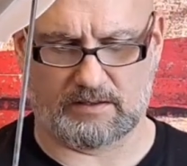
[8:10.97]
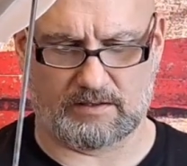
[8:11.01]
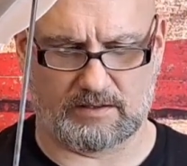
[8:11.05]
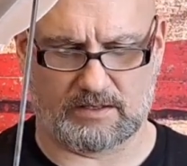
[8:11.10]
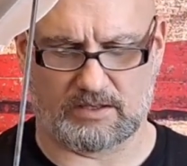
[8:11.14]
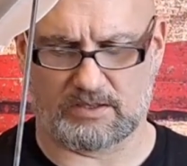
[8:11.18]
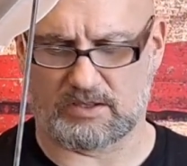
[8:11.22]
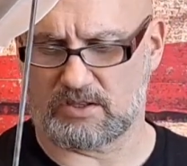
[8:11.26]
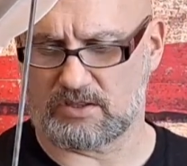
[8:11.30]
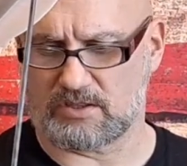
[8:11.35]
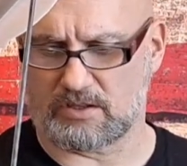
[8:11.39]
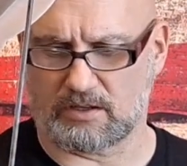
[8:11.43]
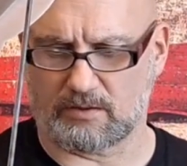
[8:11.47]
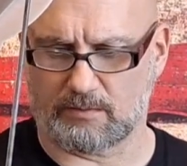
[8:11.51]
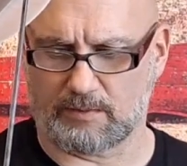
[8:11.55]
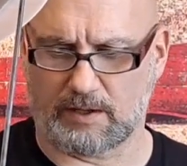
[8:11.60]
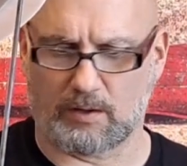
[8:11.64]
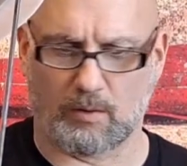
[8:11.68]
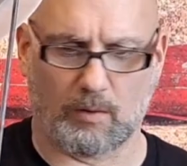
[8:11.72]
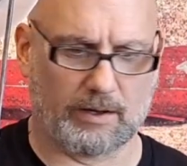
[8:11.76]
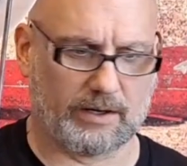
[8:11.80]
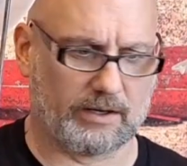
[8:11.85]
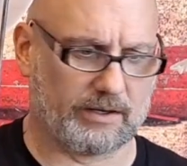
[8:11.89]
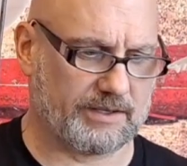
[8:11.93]
This is going to
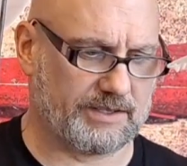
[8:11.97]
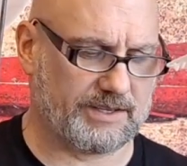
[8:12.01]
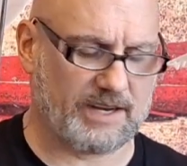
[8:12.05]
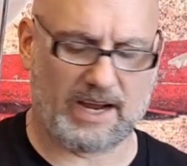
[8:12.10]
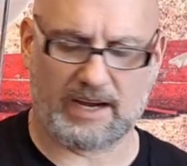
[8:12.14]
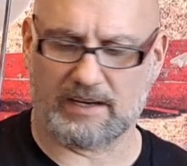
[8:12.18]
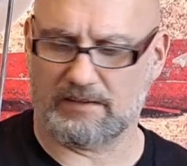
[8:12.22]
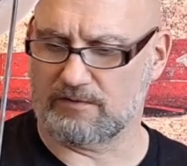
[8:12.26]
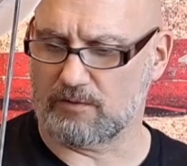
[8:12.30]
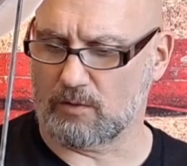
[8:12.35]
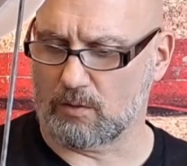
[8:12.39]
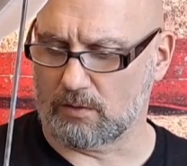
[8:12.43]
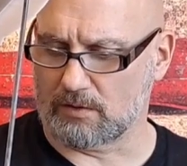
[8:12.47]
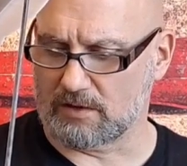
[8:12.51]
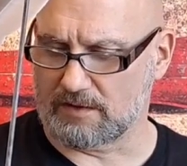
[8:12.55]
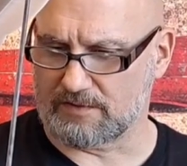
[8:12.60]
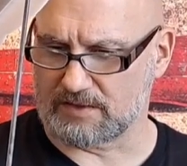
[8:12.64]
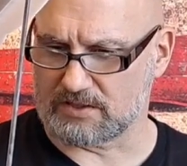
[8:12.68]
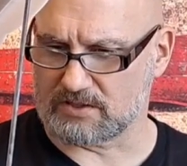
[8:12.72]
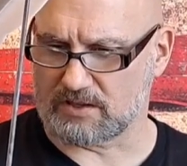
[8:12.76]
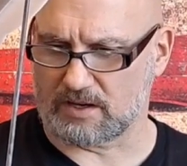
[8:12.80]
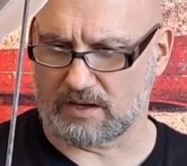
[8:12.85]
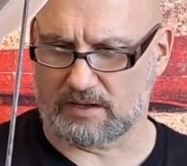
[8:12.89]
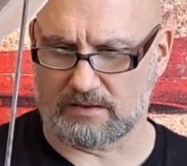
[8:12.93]
require a 9-volt if
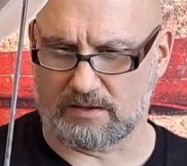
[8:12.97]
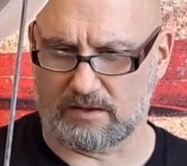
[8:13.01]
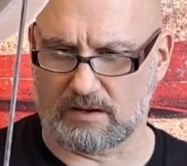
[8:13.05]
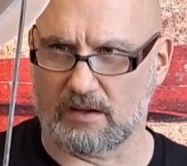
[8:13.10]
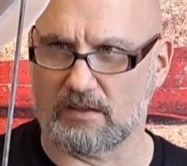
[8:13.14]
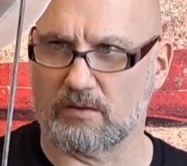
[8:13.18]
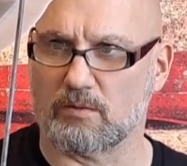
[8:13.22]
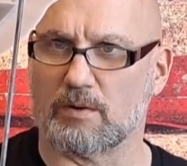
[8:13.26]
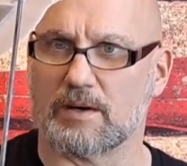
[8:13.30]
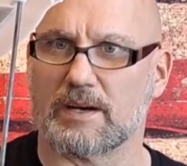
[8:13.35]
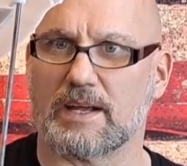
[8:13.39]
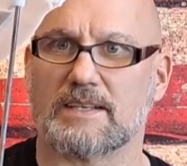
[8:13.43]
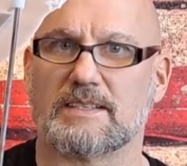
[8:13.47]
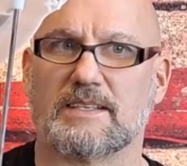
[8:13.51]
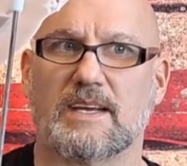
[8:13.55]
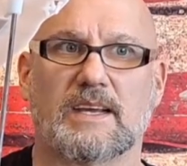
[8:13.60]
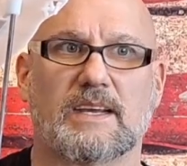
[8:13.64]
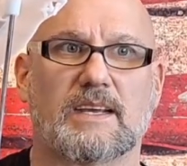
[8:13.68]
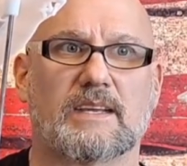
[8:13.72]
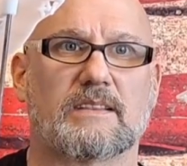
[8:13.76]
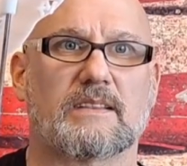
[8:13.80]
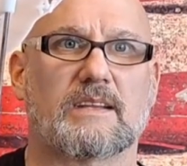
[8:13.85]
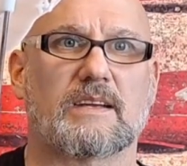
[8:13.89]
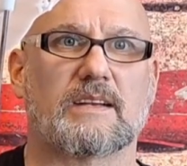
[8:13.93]
it's like the other one. I
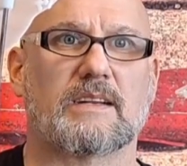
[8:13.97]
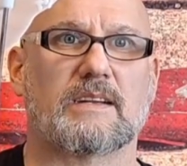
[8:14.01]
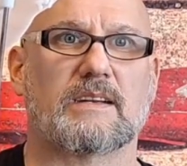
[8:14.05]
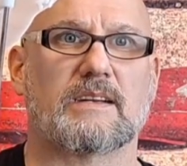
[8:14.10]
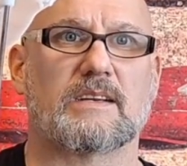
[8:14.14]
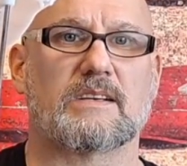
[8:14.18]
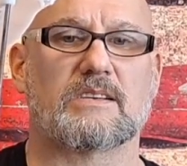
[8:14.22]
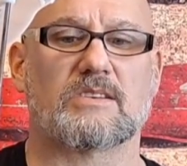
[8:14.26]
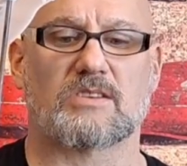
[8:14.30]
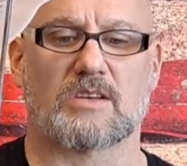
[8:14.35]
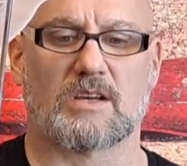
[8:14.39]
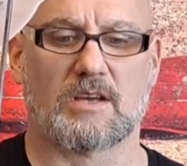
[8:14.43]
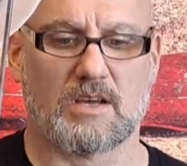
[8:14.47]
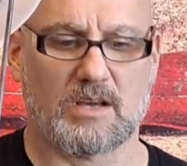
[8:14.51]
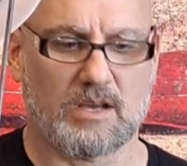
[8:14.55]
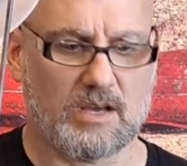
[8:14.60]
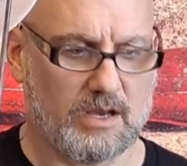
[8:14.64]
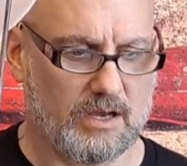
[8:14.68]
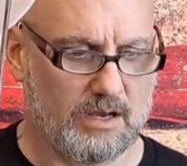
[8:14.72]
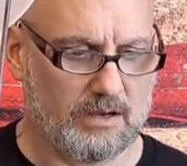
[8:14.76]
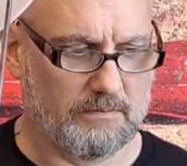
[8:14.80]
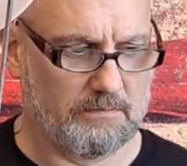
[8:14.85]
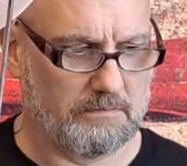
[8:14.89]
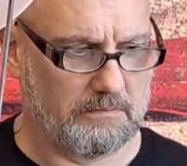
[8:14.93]
take it that it is.
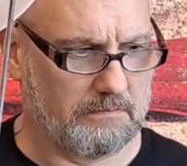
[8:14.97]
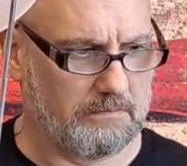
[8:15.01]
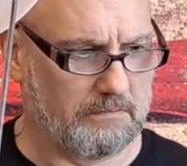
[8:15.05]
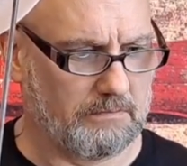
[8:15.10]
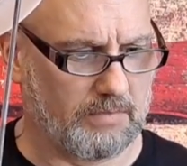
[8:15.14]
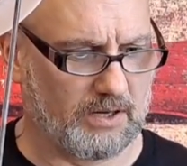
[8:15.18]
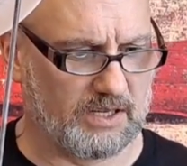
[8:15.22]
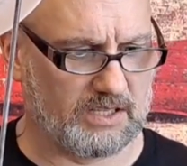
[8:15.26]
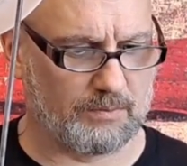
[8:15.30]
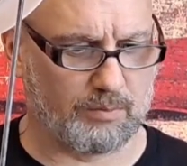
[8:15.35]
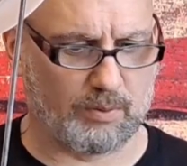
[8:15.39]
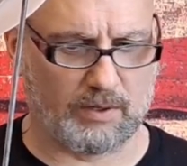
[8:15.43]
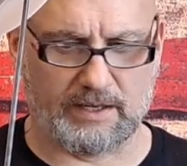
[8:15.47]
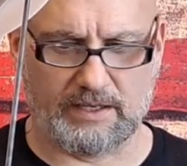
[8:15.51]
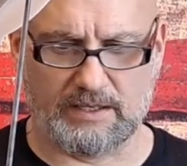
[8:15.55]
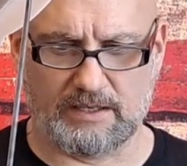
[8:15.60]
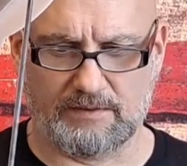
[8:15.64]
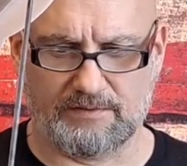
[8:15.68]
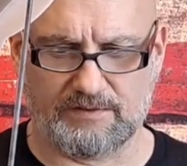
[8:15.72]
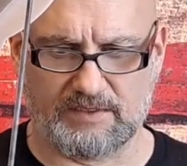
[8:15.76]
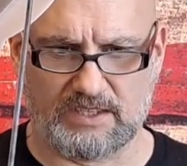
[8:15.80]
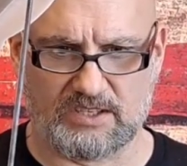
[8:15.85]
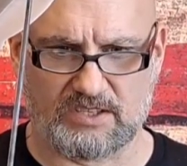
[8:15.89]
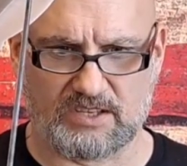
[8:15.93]
But it's a pretty
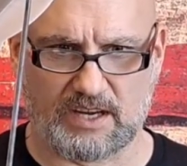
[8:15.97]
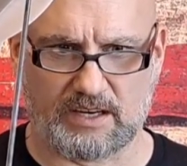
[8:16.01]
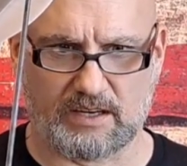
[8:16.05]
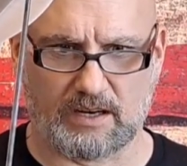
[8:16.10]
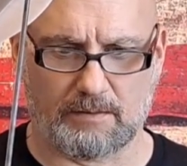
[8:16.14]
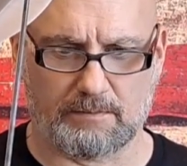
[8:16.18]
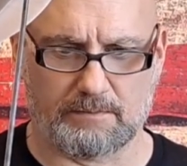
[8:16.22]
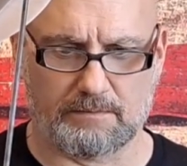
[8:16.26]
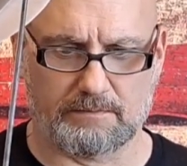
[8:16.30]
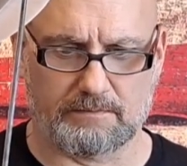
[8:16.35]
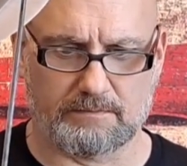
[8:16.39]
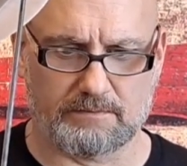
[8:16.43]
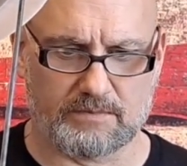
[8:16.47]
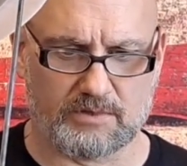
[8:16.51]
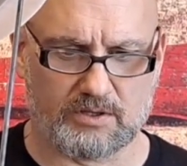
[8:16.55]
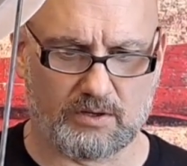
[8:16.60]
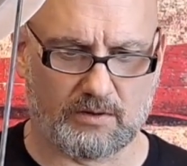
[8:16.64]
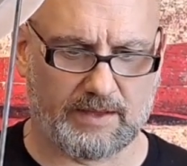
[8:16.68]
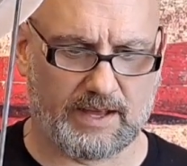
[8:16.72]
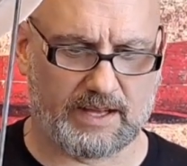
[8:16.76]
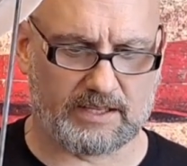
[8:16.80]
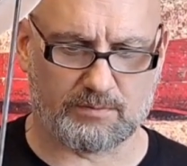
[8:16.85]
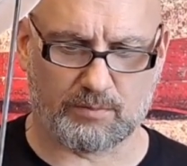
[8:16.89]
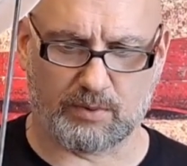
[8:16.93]
nifty setup. So
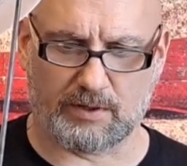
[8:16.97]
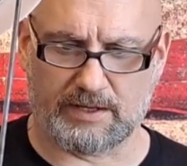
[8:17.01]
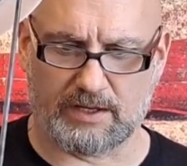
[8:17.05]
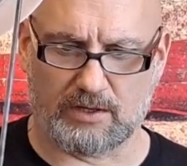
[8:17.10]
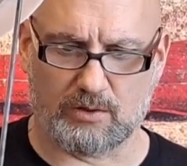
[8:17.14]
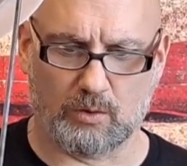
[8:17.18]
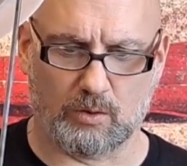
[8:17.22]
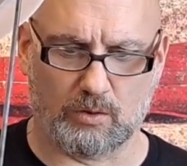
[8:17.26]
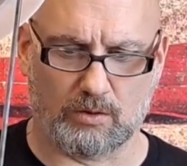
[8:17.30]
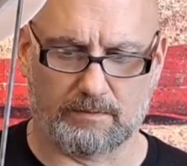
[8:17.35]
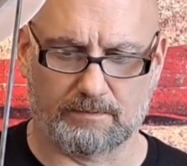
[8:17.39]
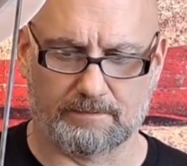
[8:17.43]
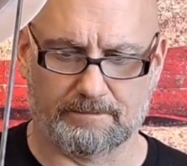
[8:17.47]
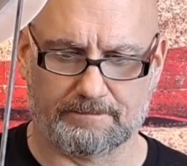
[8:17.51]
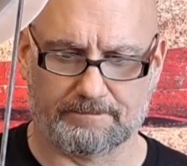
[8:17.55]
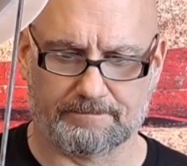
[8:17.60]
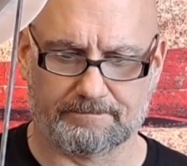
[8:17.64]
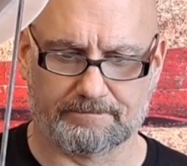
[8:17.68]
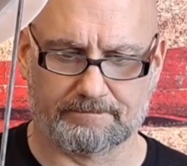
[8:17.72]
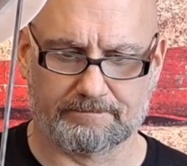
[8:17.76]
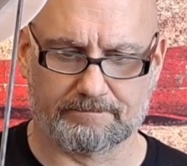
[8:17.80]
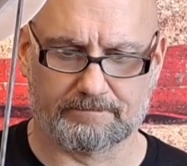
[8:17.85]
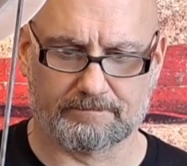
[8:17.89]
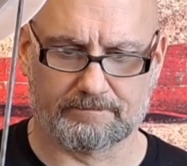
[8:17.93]
that's pretty cool.
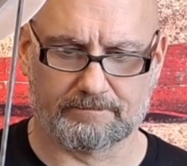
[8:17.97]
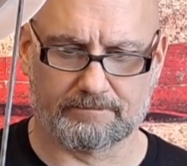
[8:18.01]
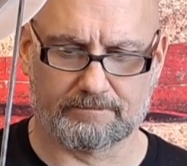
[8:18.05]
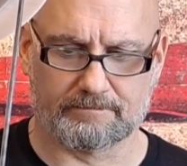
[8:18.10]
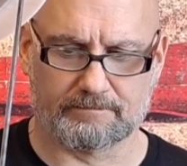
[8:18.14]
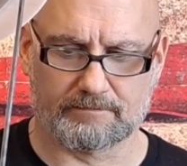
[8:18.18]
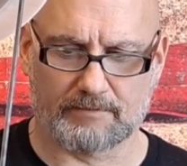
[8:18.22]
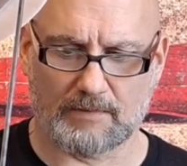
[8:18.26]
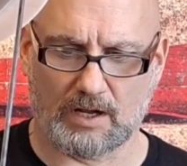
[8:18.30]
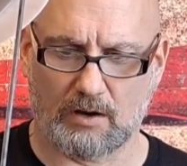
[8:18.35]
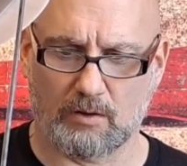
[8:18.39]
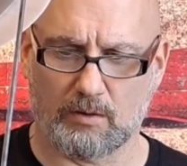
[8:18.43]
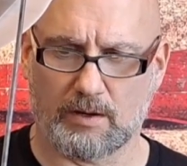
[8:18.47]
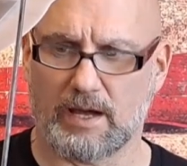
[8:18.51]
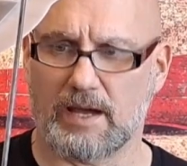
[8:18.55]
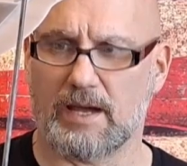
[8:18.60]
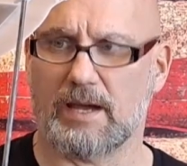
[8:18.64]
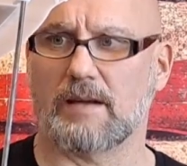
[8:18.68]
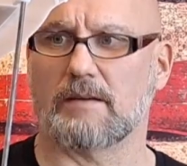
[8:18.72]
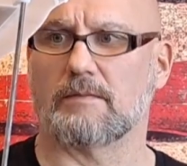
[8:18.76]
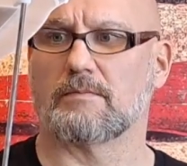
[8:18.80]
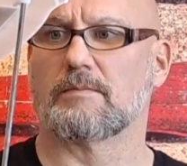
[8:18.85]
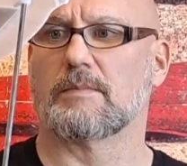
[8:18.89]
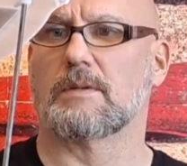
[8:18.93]

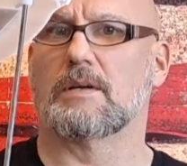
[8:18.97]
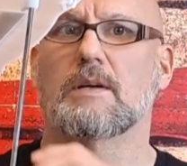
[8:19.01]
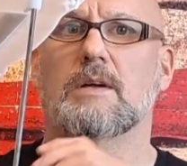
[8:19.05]
Okay.